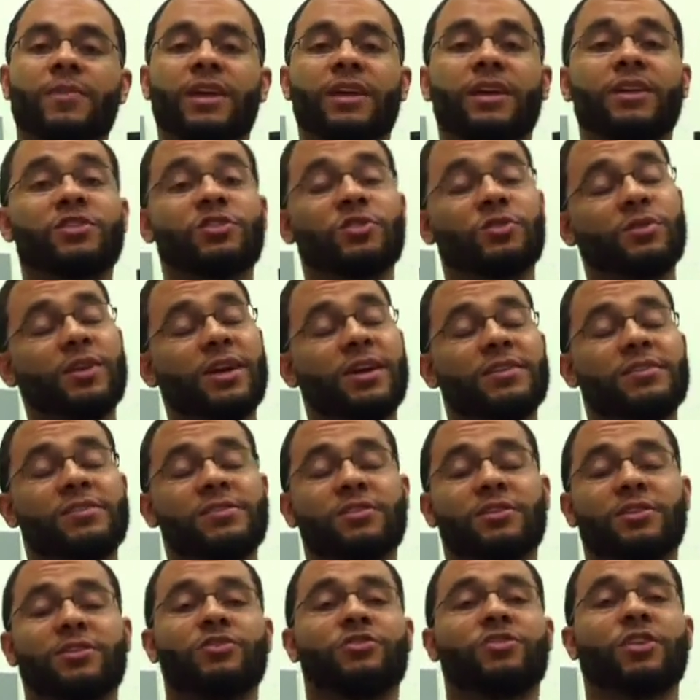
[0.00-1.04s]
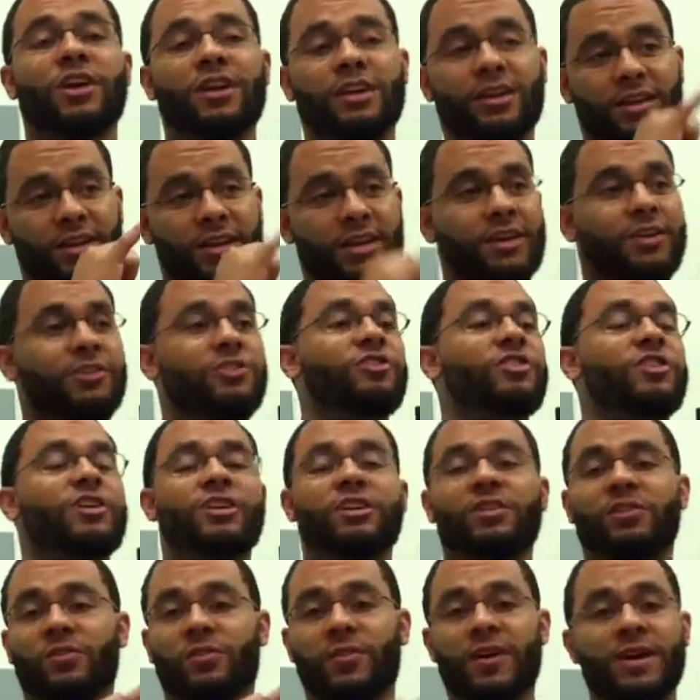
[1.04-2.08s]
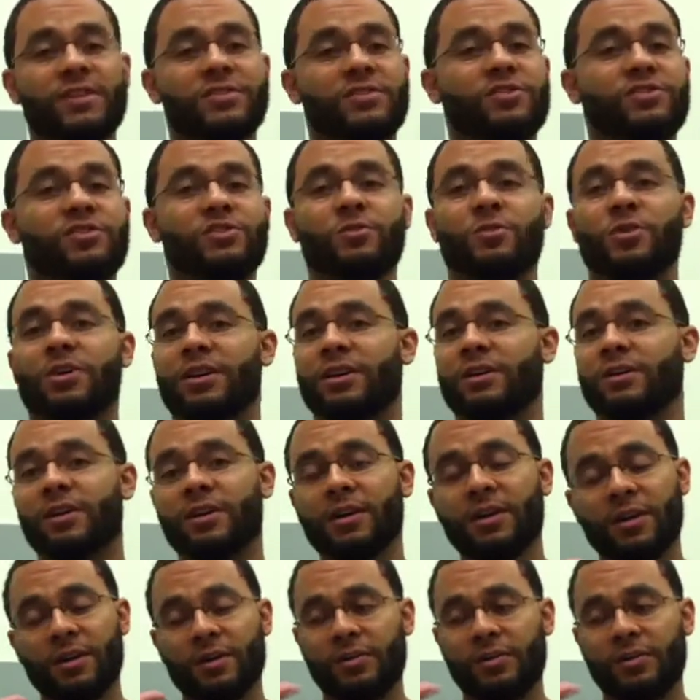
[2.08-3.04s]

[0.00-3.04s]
And it's a race, so you can try to get energy in as fast as you want.